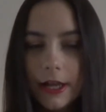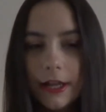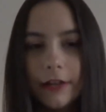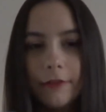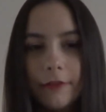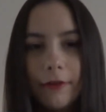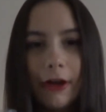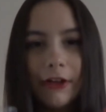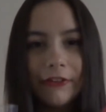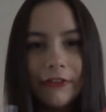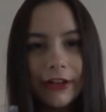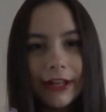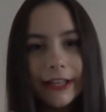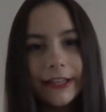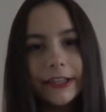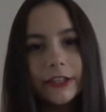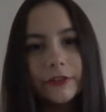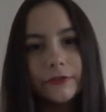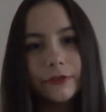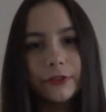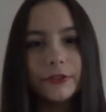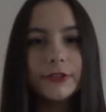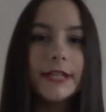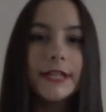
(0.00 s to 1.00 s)
Now, I've had
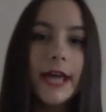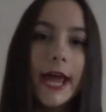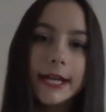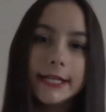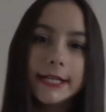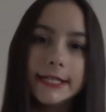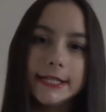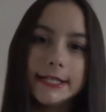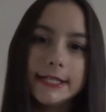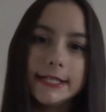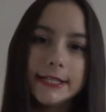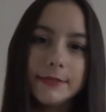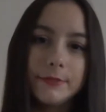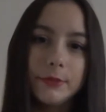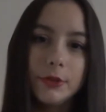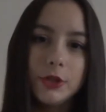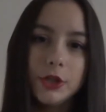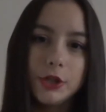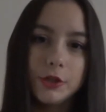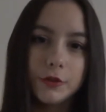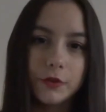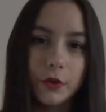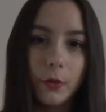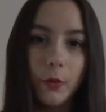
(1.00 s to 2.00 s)
the Real Techniques
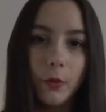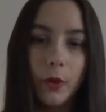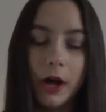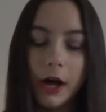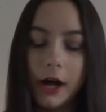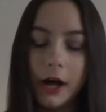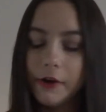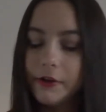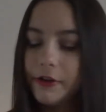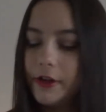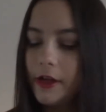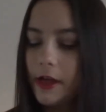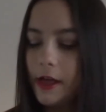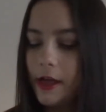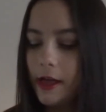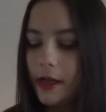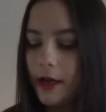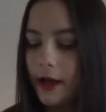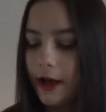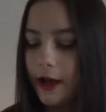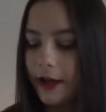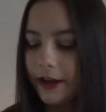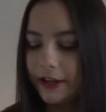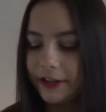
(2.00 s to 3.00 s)
sponge for a while,
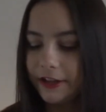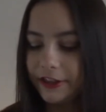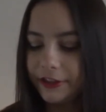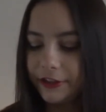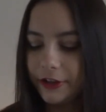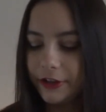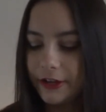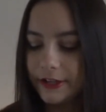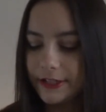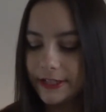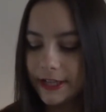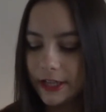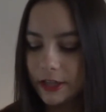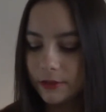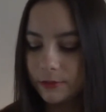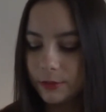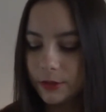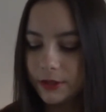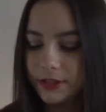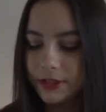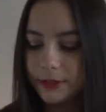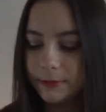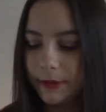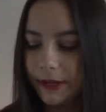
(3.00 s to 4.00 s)
and I thought I'd get the
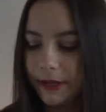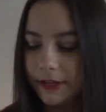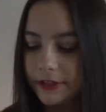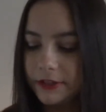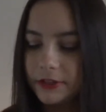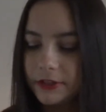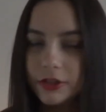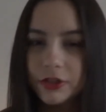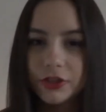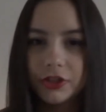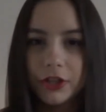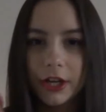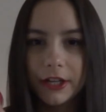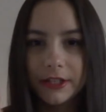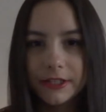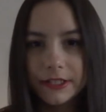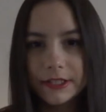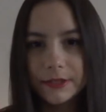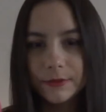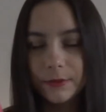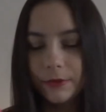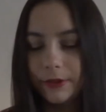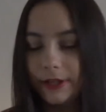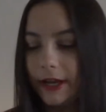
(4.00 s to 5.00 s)
beauty blender to try
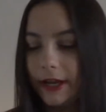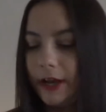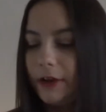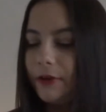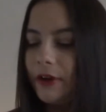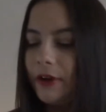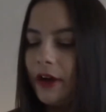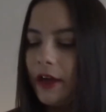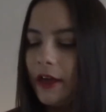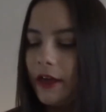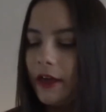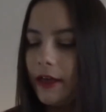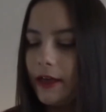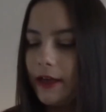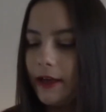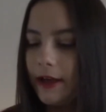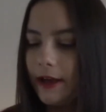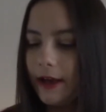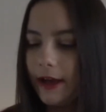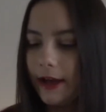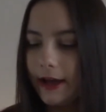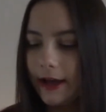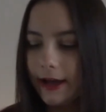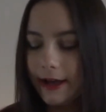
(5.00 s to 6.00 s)
this one out.
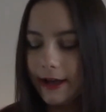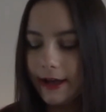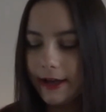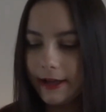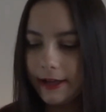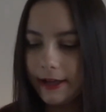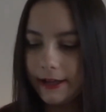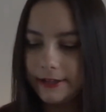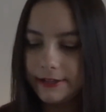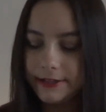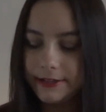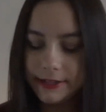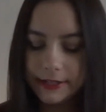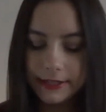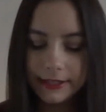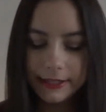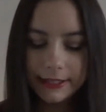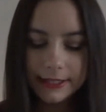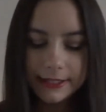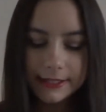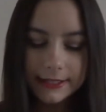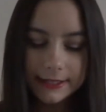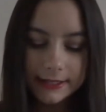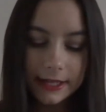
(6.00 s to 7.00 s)
And
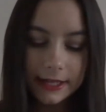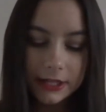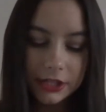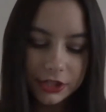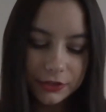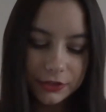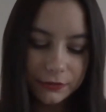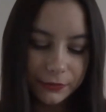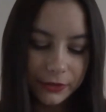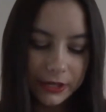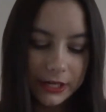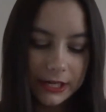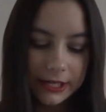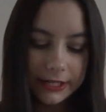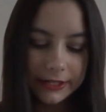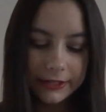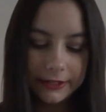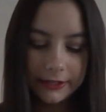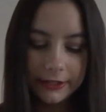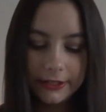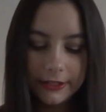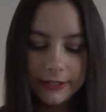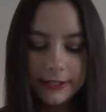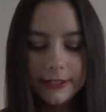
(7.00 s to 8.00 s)
this is actually really
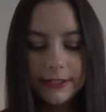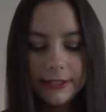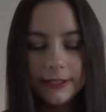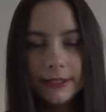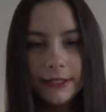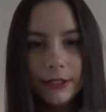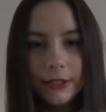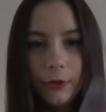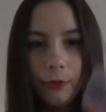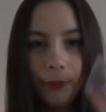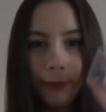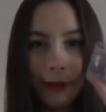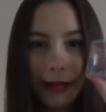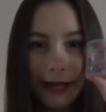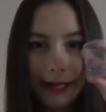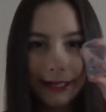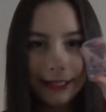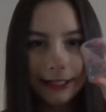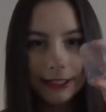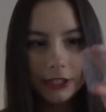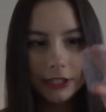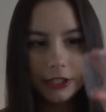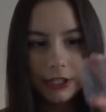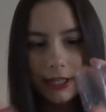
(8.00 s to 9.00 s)
good, this little
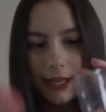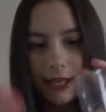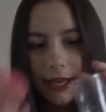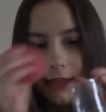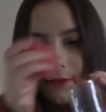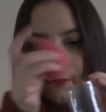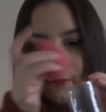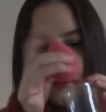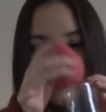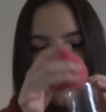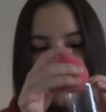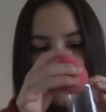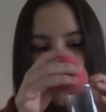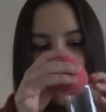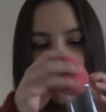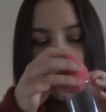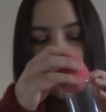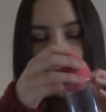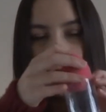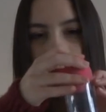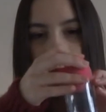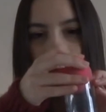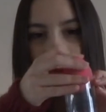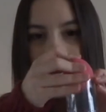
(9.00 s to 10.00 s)
package it came in.
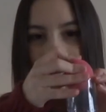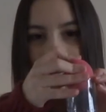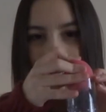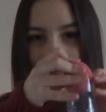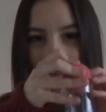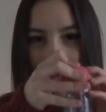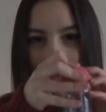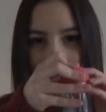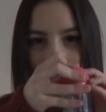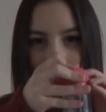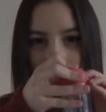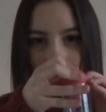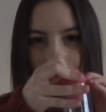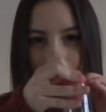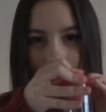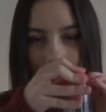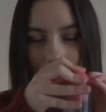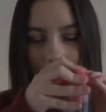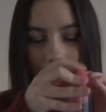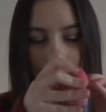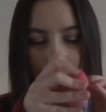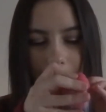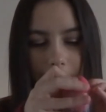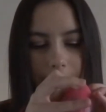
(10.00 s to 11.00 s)
And when it came
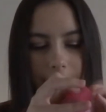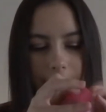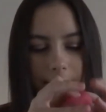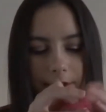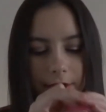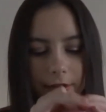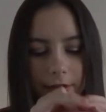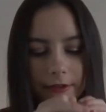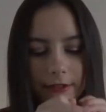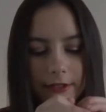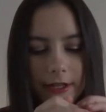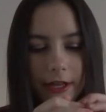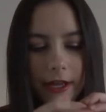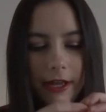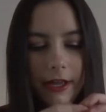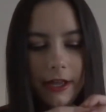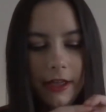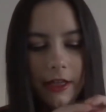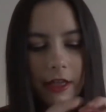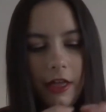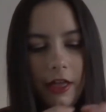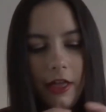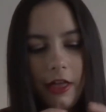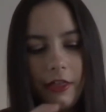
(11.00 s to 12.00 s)
in the post, I was
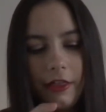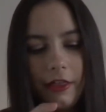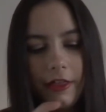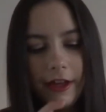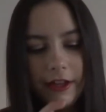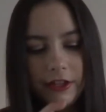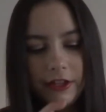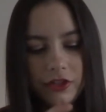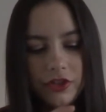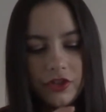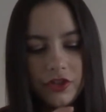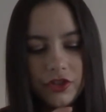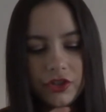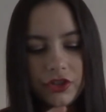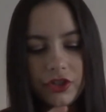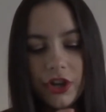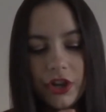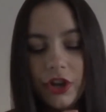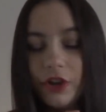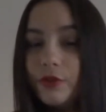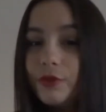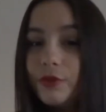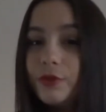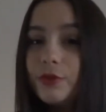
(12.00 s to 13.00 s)
like, that is
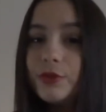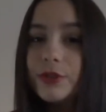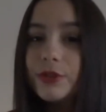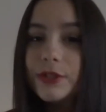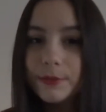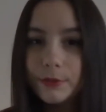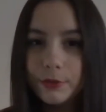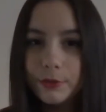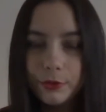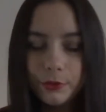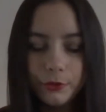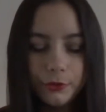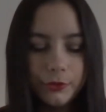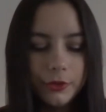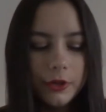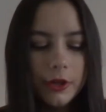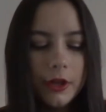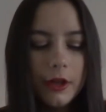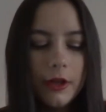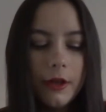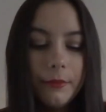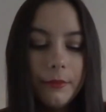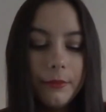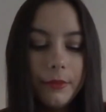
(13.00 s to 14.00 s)
so small.
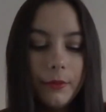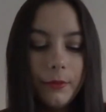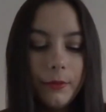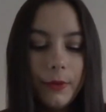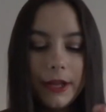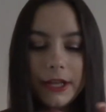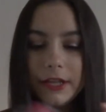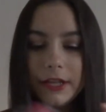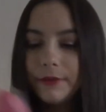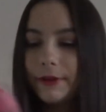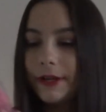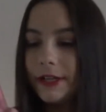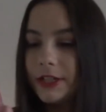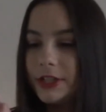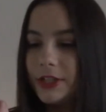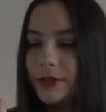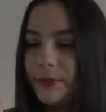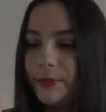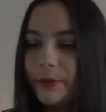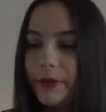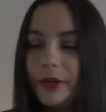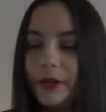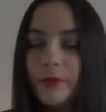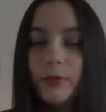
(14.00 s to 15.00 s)
But when you
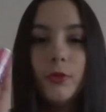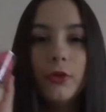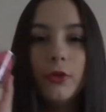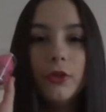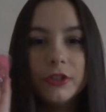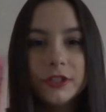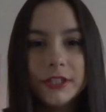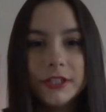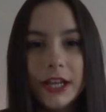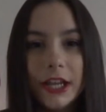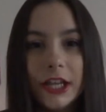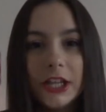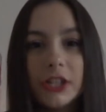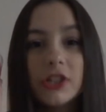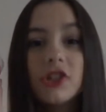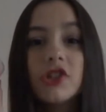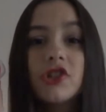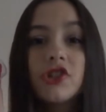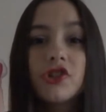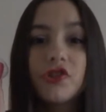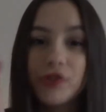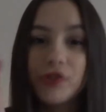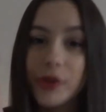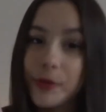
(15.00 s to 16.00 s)
actually put it in water, it like
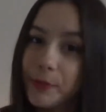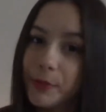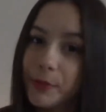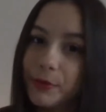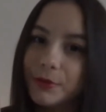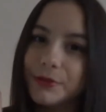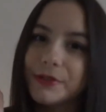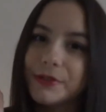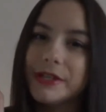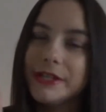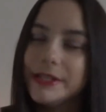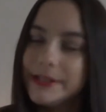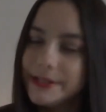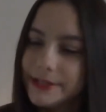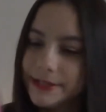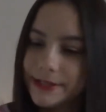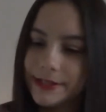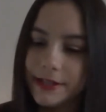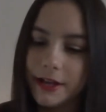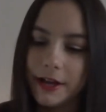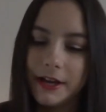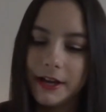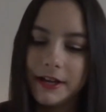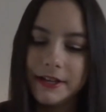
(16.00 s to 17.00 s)
triples in
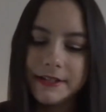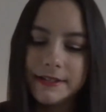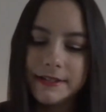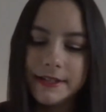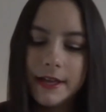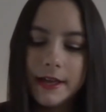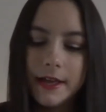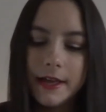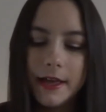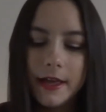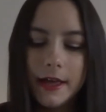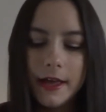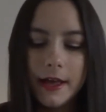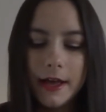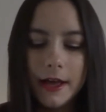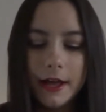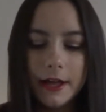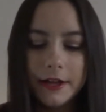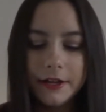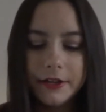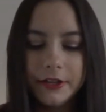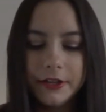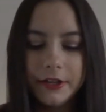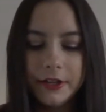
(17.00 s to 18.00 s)
size.
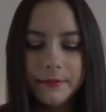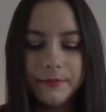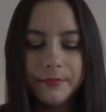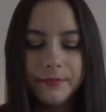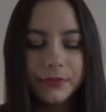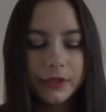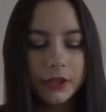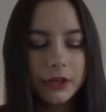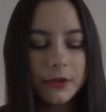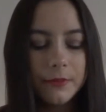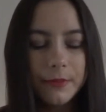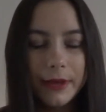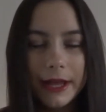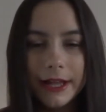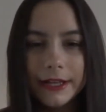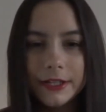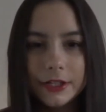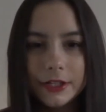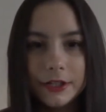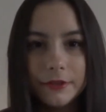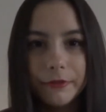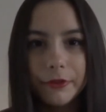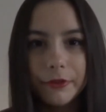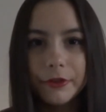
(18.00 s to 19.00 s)
And compared
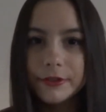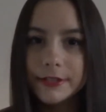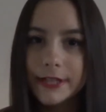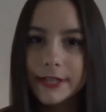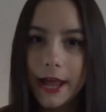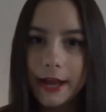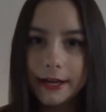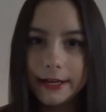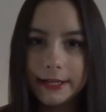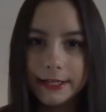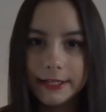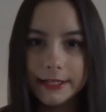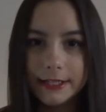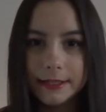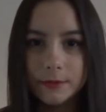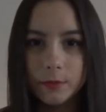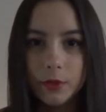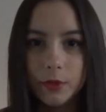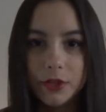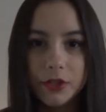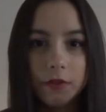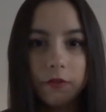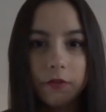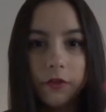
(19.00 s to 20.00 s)
to the Real Techniques
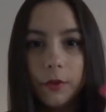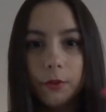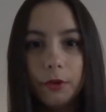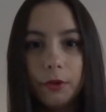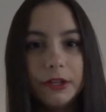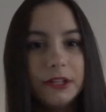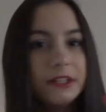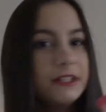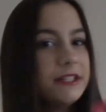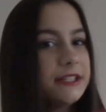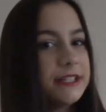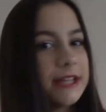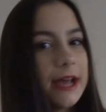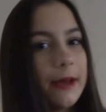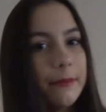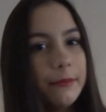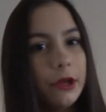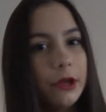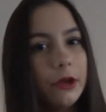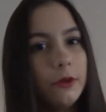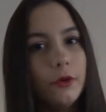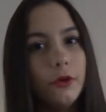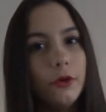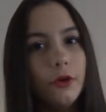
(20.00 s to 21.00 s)
sponge, if you want a
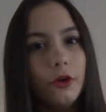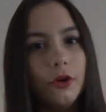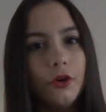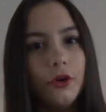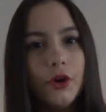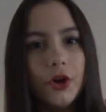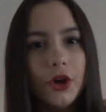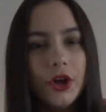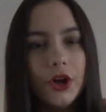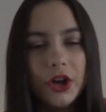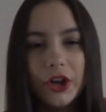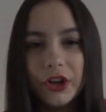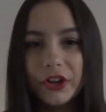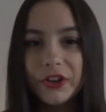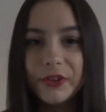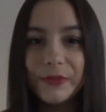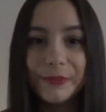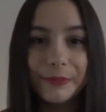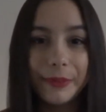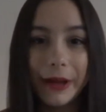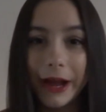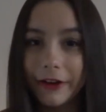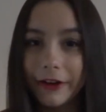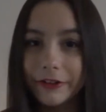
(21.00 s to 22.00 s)
demo or a
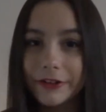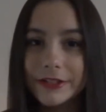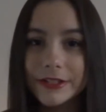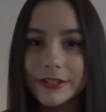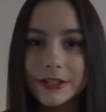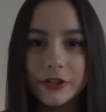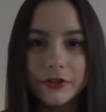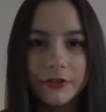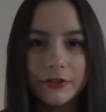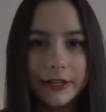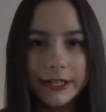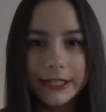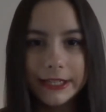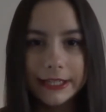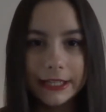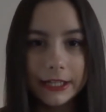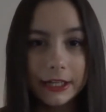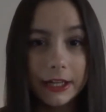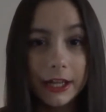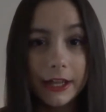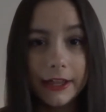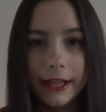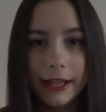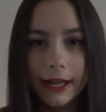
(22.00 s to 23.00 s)
comparison or anything
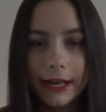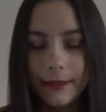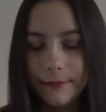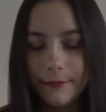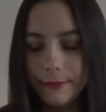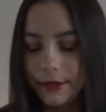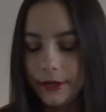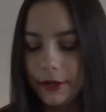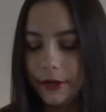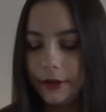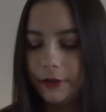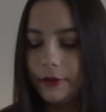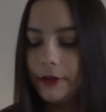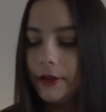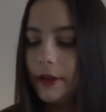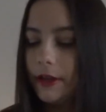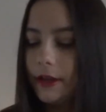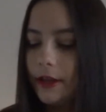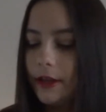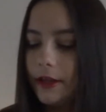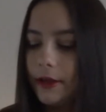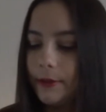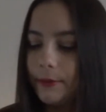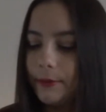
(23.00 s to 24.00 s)
like that, let me know.
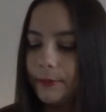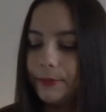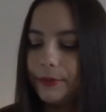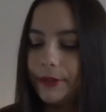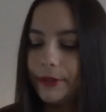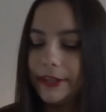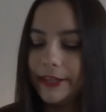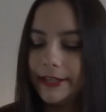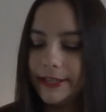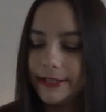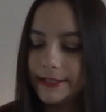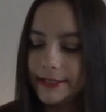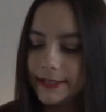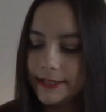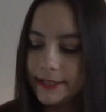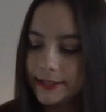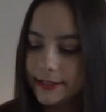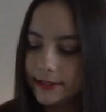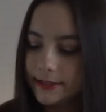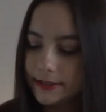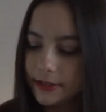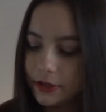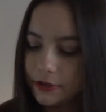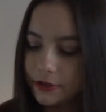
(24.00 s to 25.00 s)
But this
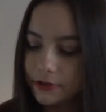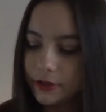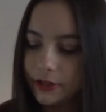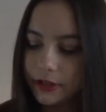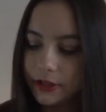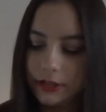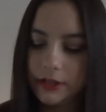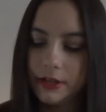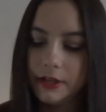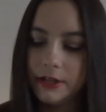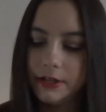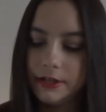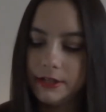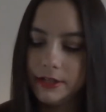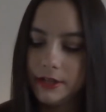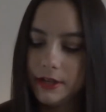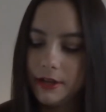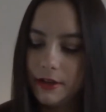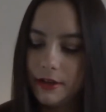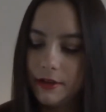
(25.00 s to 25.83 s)
is so good.